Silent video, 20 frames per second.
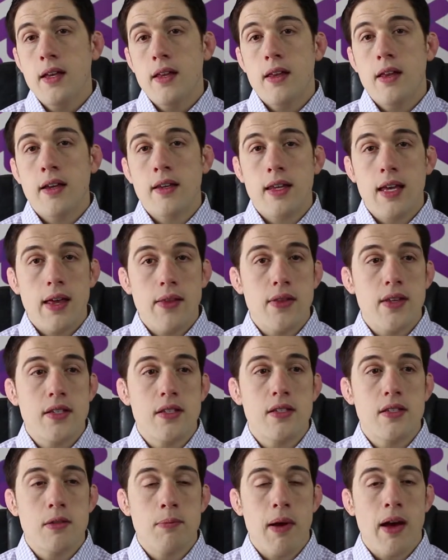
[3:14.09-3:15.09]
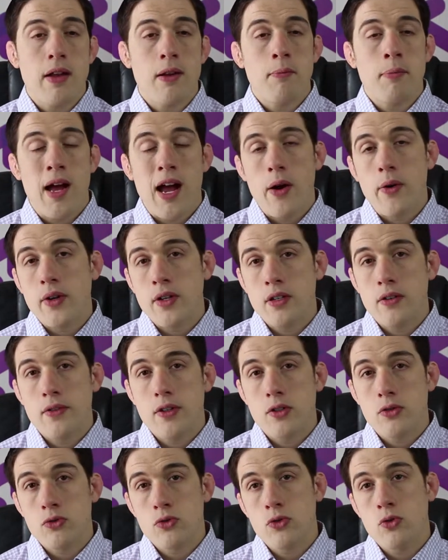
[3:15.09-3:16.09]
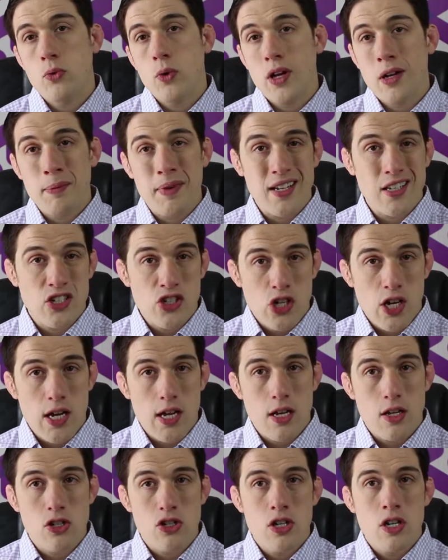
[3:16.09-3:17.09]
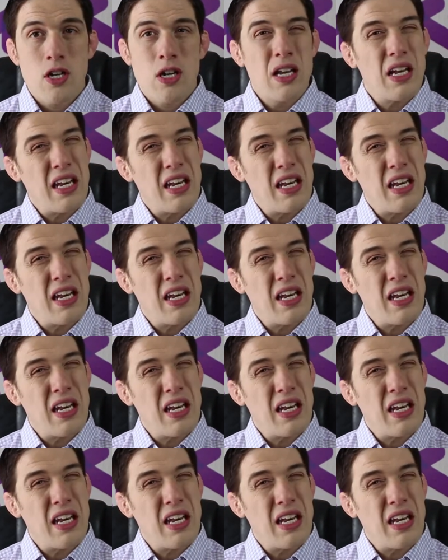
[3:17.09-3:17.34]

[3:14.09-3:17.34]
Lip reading: Again, this is about empowering individuals who want to make change,